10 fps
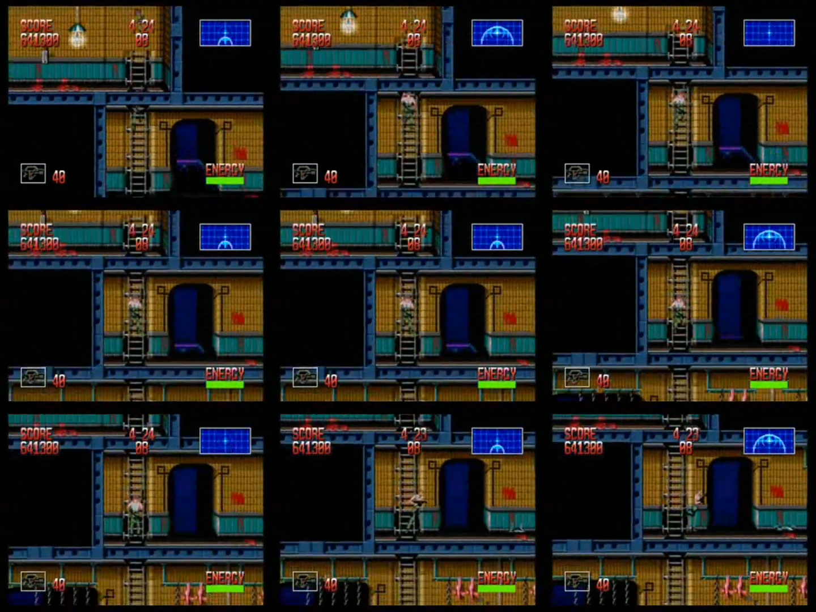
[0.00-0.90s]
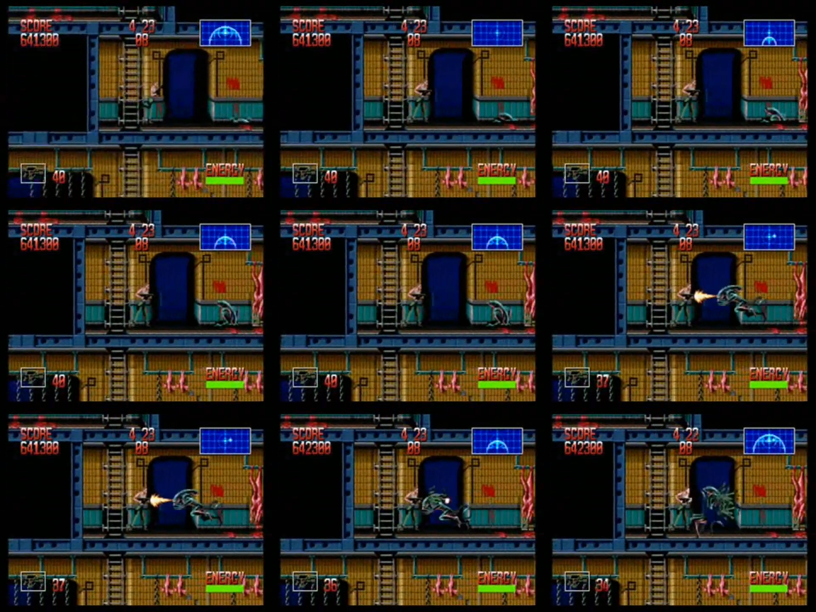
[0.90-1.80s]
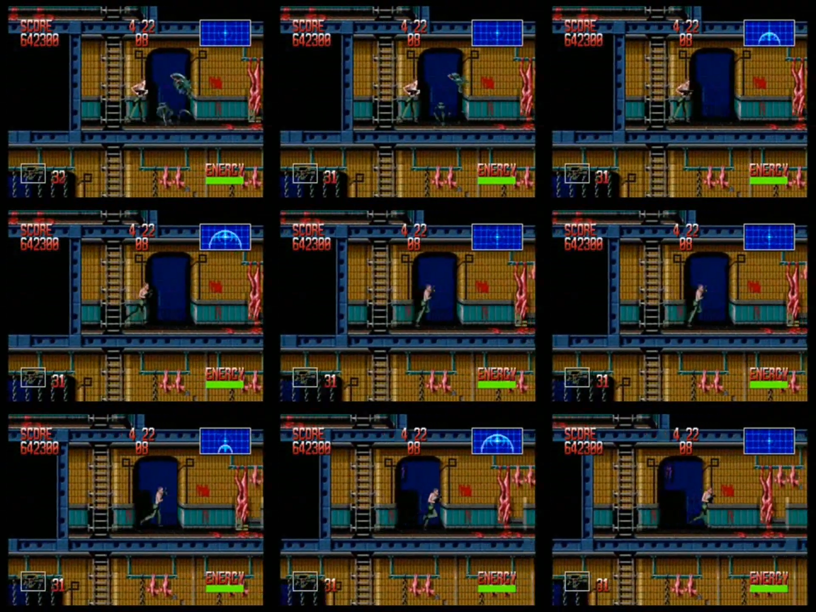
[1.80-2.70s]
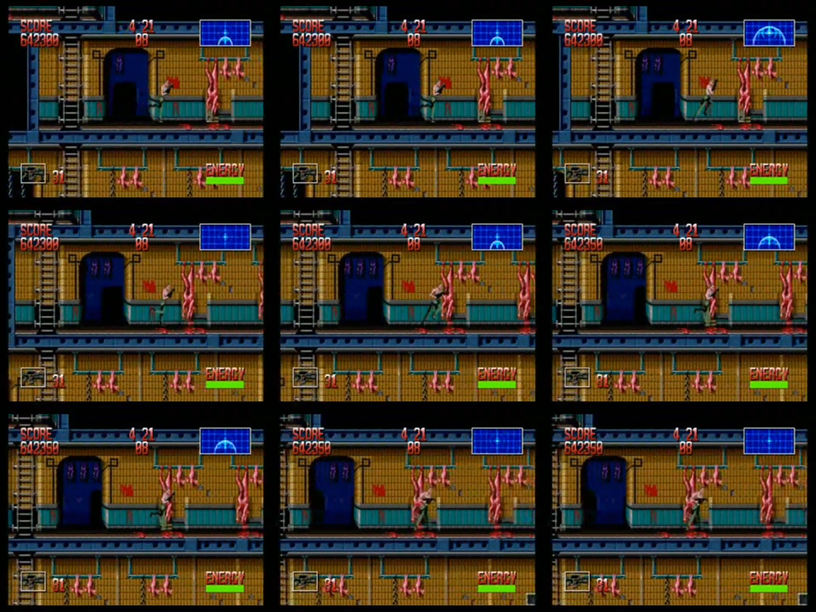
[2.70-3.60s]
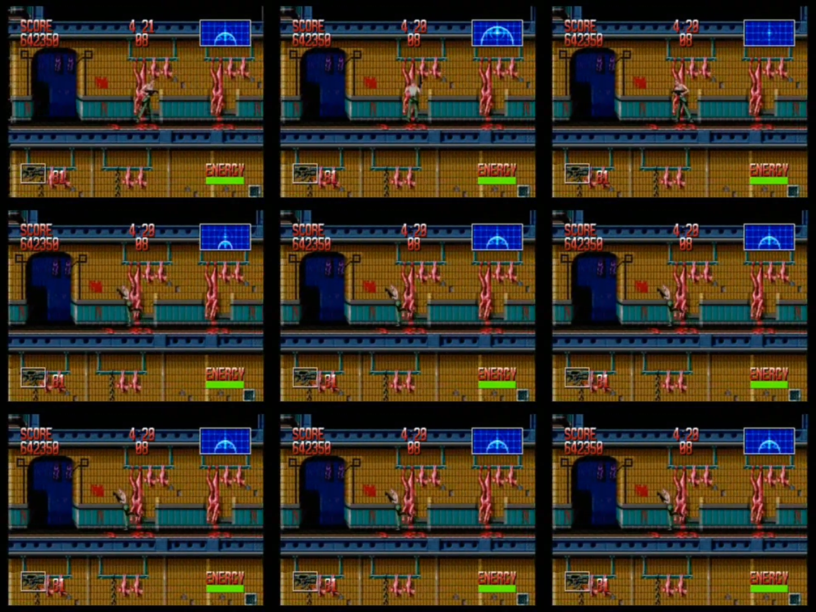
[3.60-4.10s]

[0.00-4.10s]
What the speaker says: (no speaker visible)